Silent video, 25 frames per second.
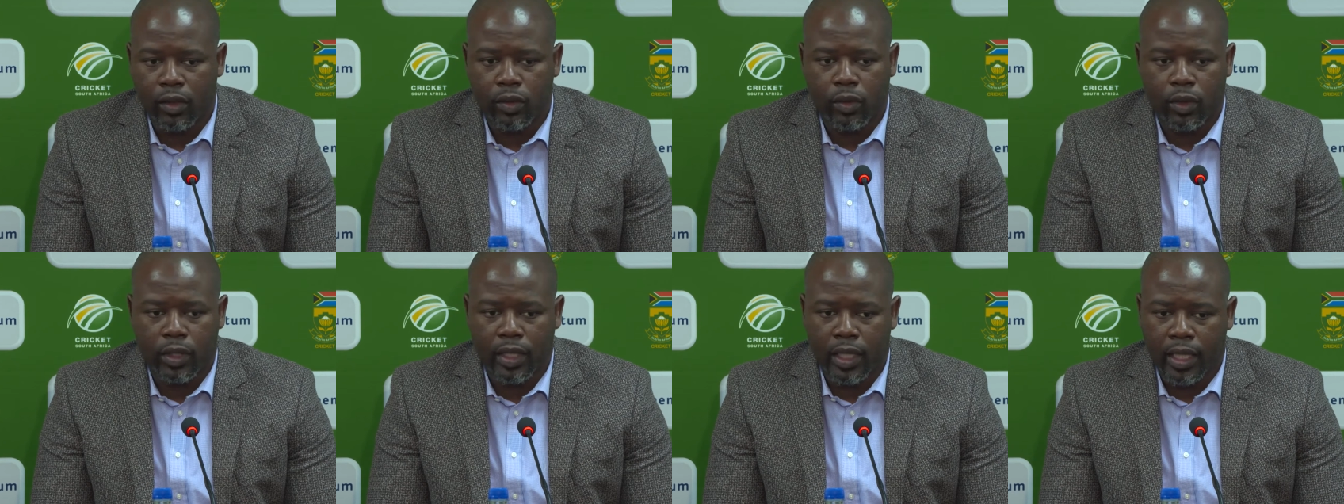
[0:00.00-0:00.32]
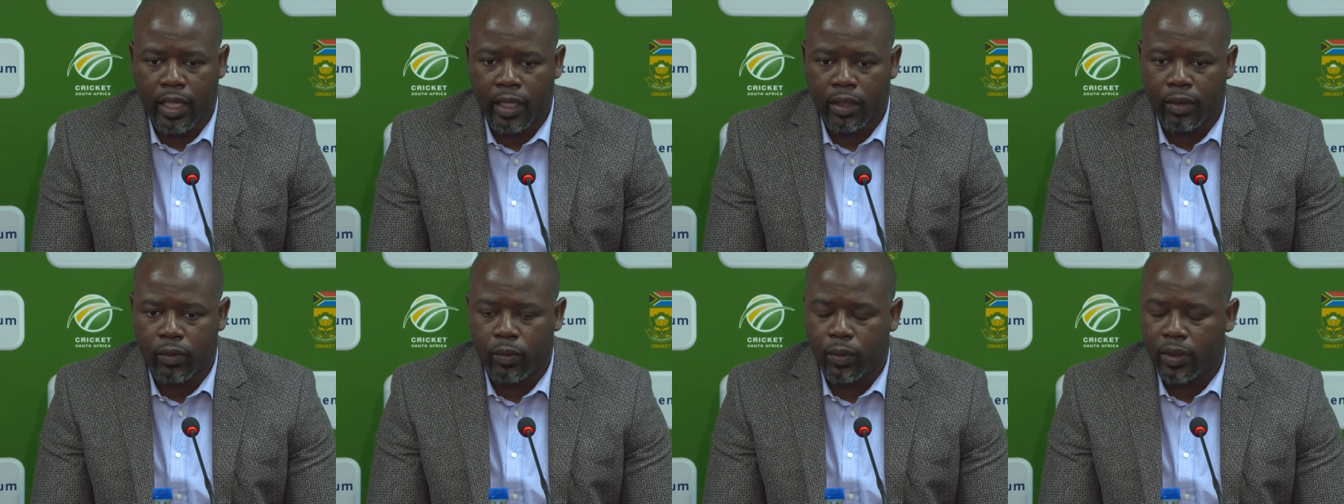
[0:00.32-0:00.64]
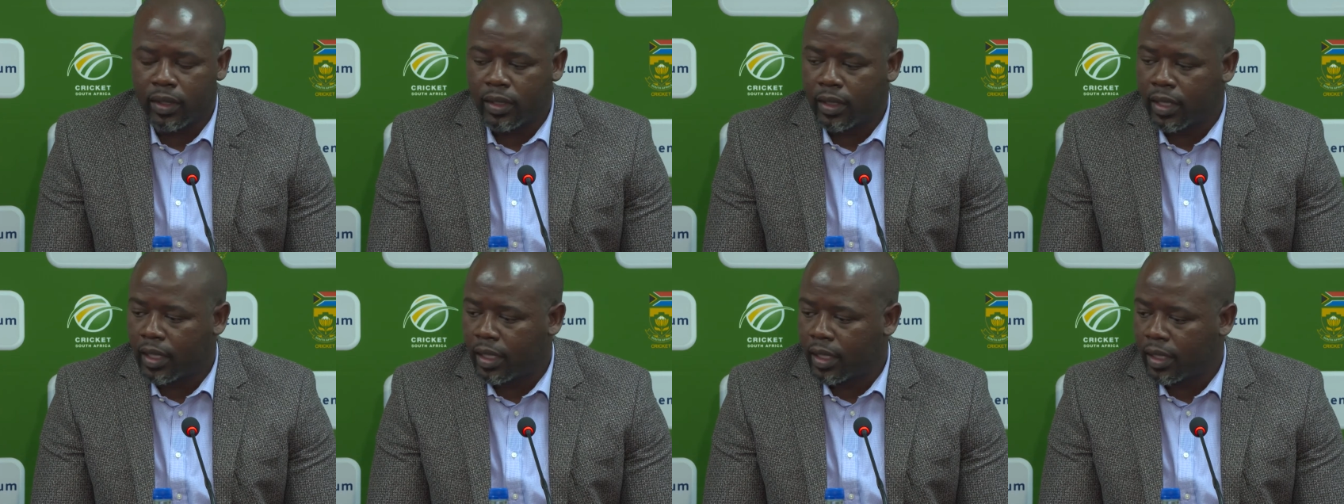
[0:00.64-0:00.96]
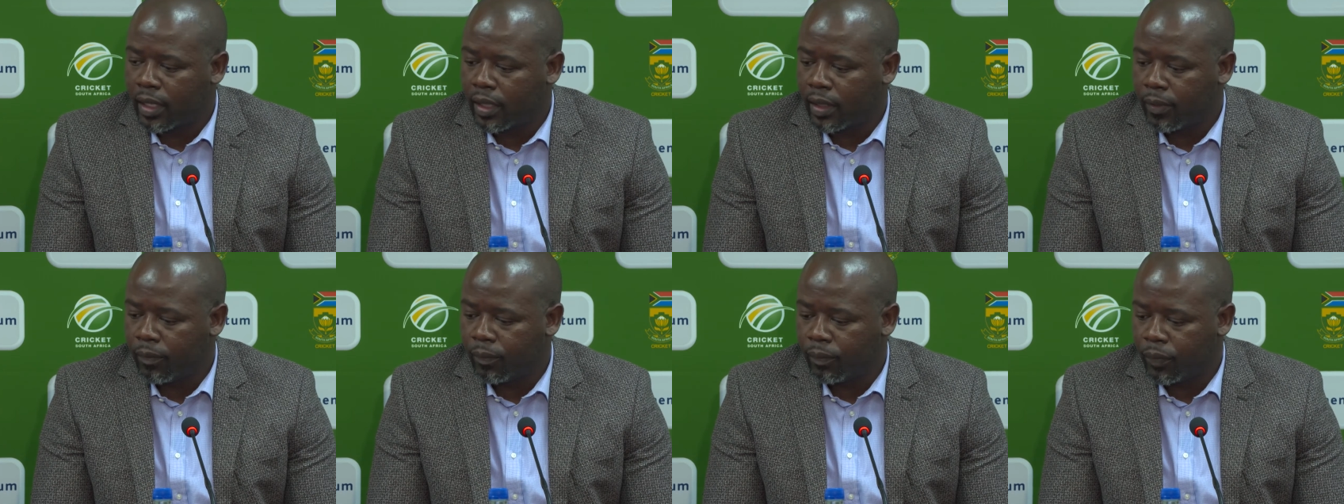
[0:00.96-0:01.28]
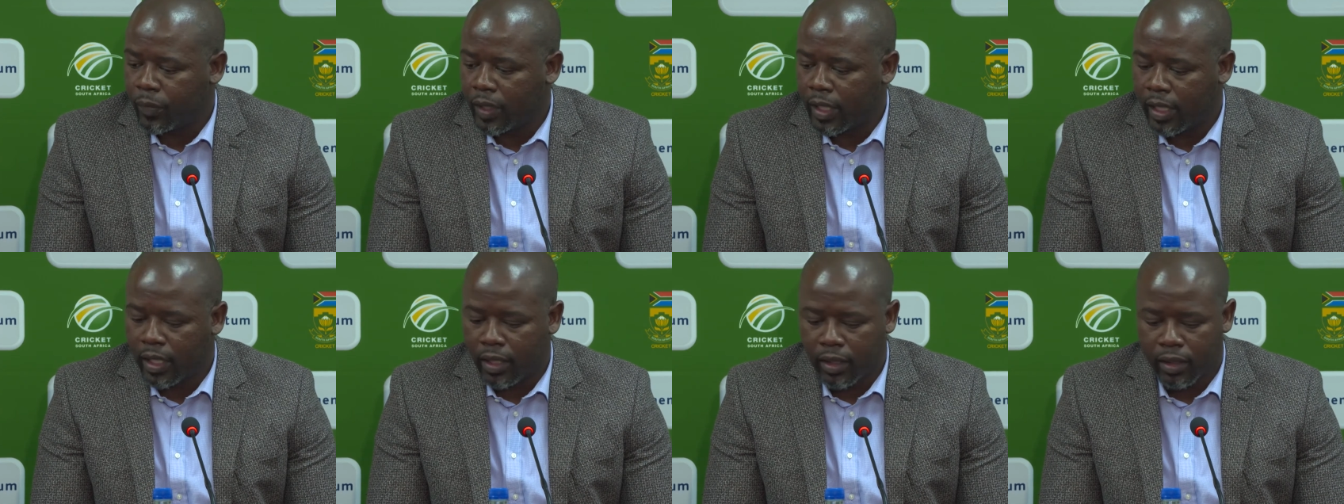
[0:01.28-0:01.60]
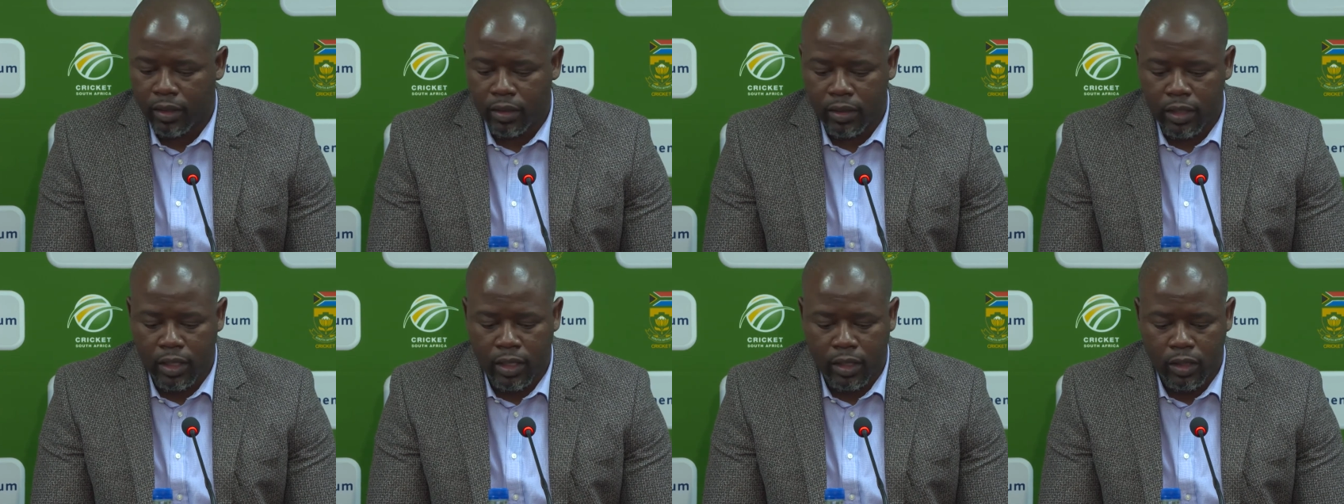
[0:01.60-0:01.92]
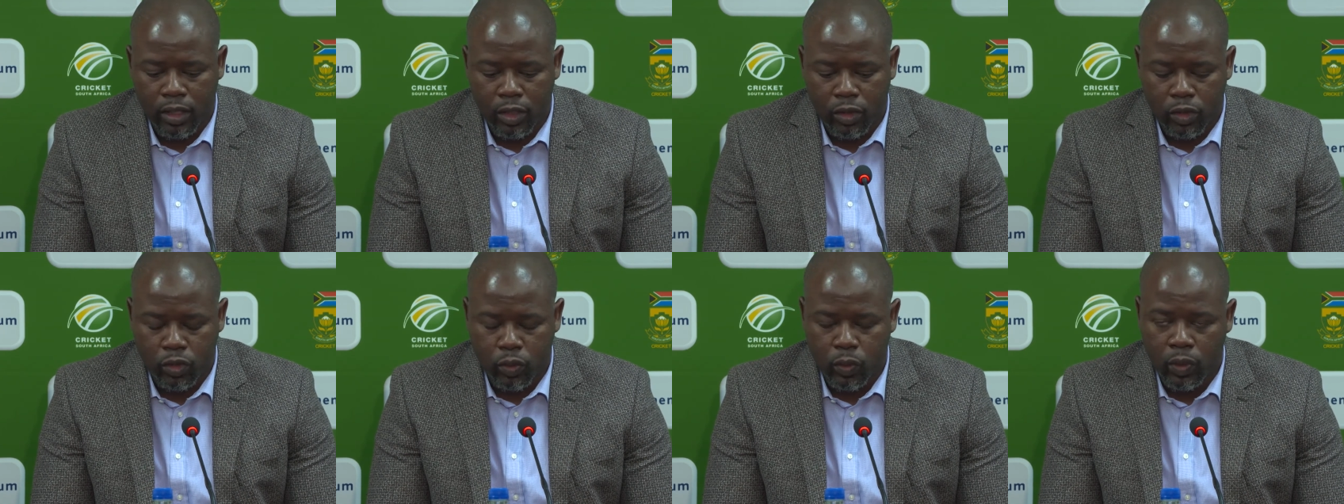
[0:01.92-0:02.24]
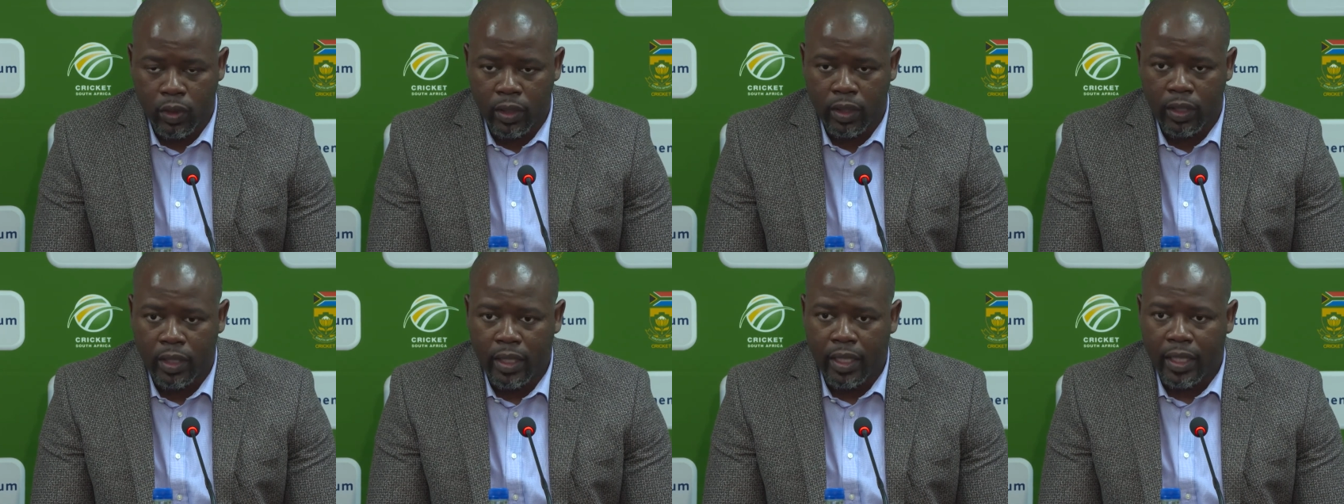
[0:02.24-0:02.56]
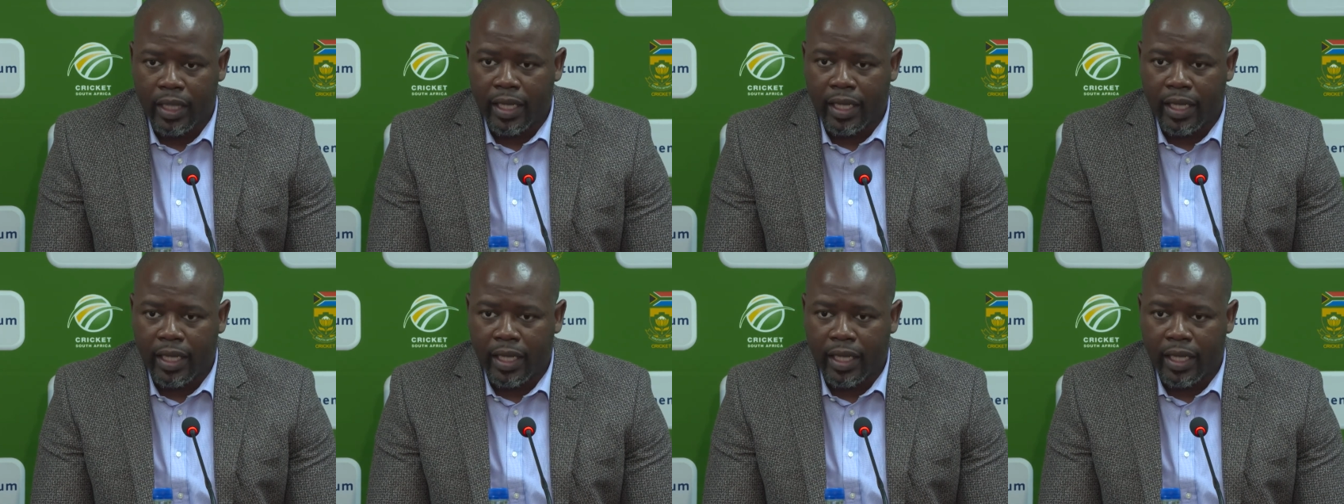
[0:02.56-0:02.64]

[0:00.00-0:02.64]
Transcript: good luck with the, um, uh, the, the, tour